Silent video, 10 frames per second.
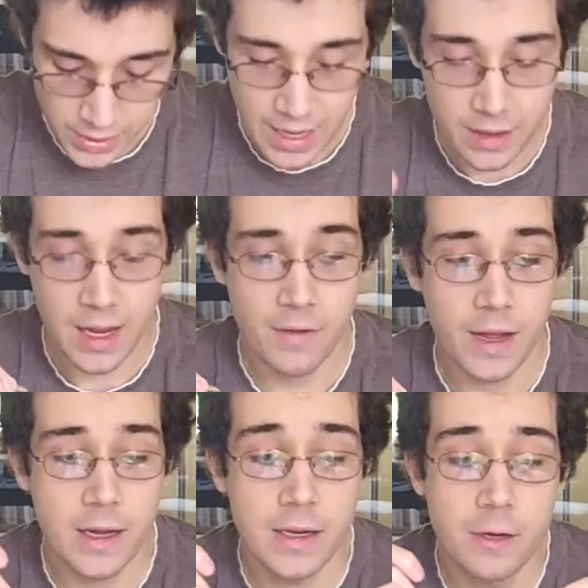have
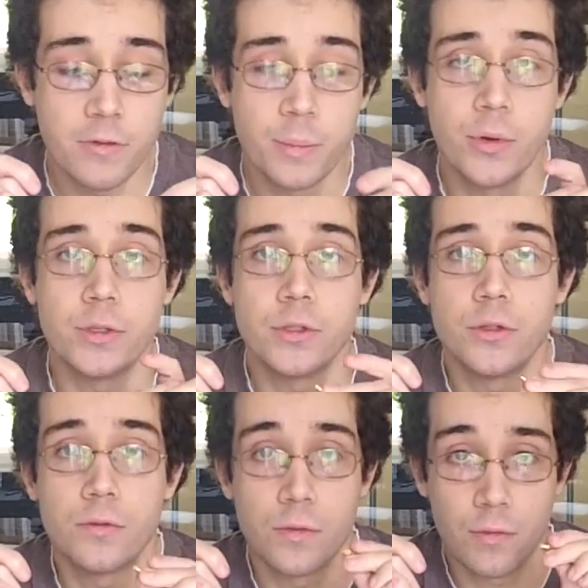our calligraphy point
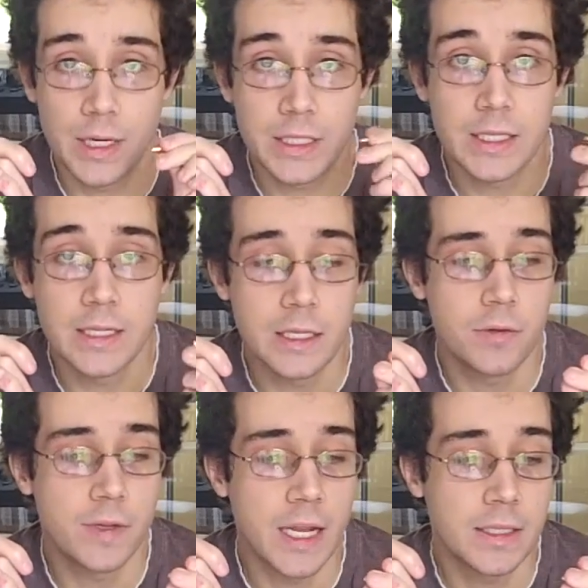used for writing
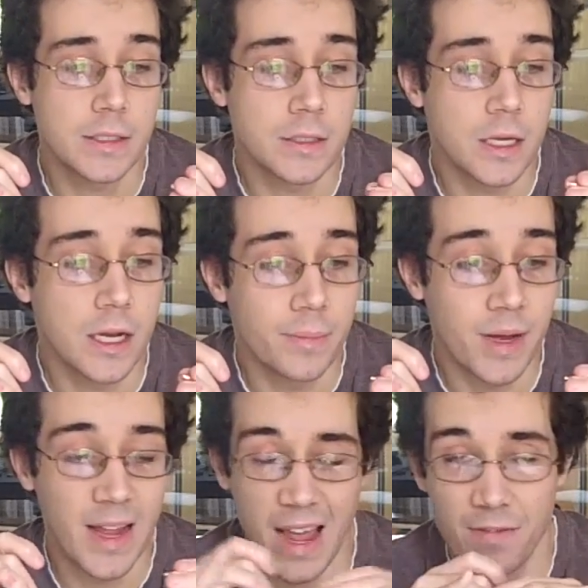calligraphy letters.
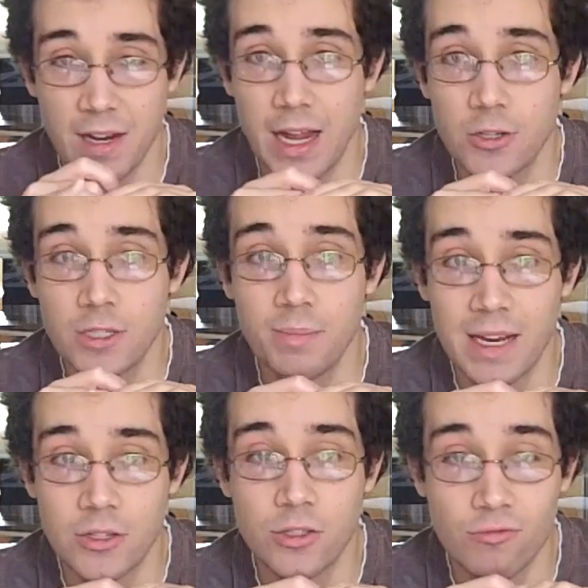I haven't actually
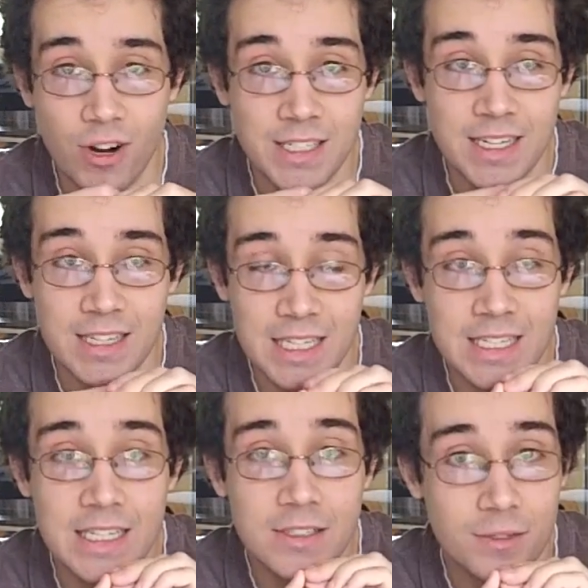managed to write anything
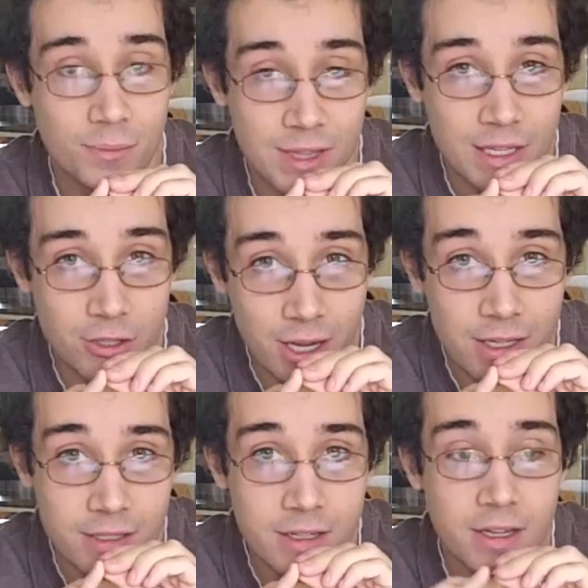decent with this
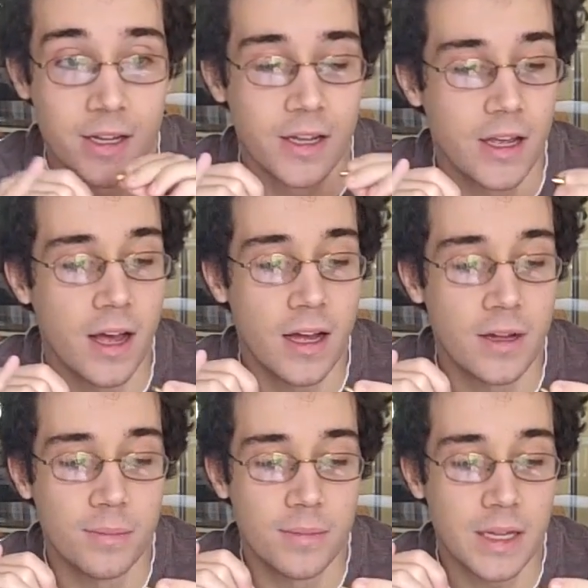yet.
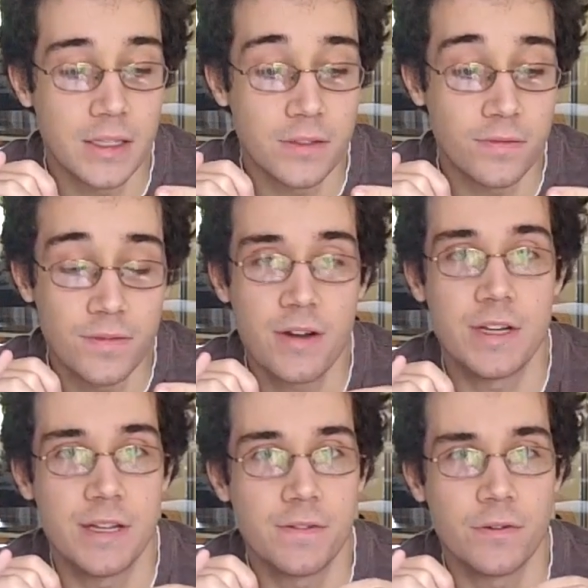It's very
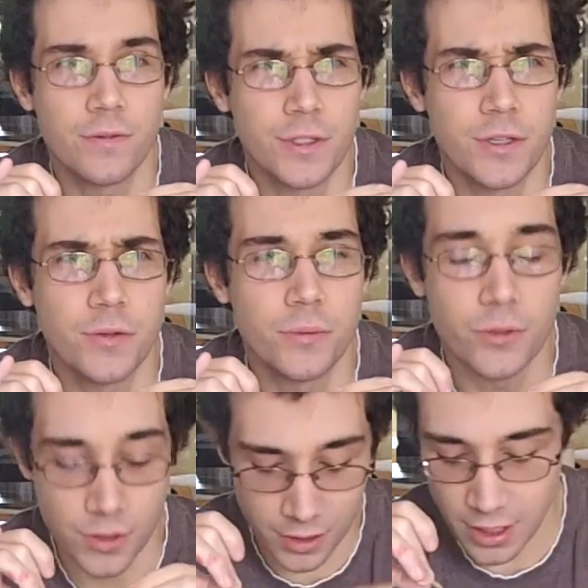difficult to
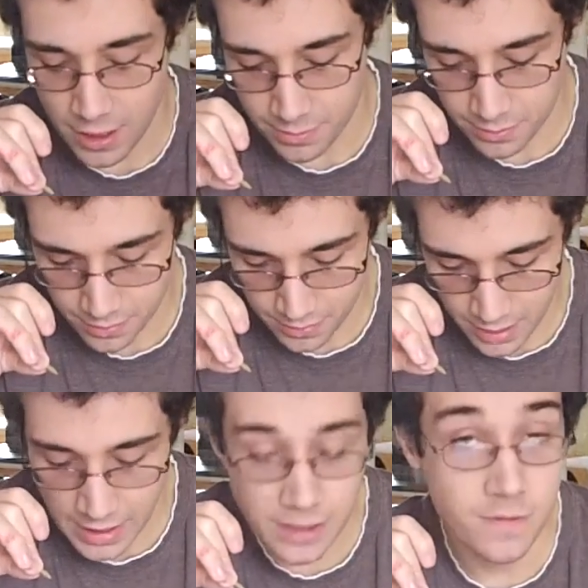use.
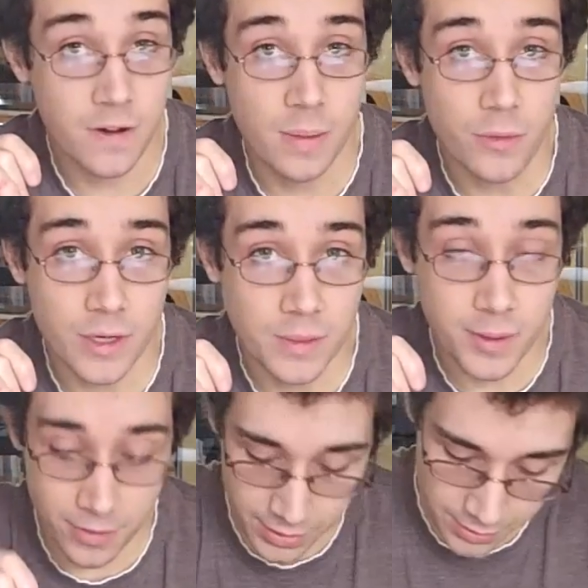I need far more
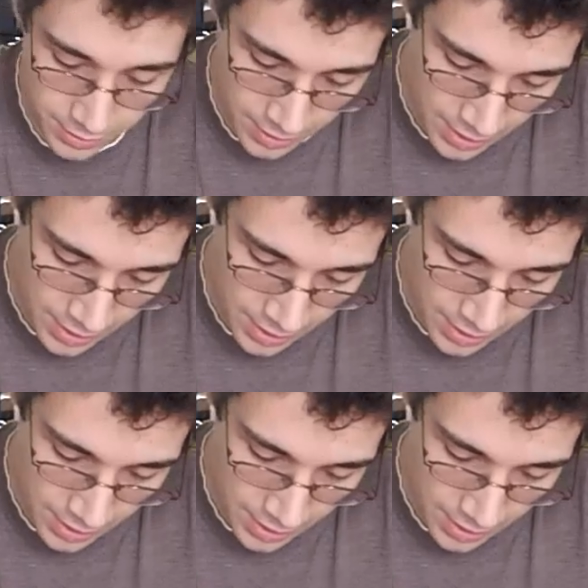experience.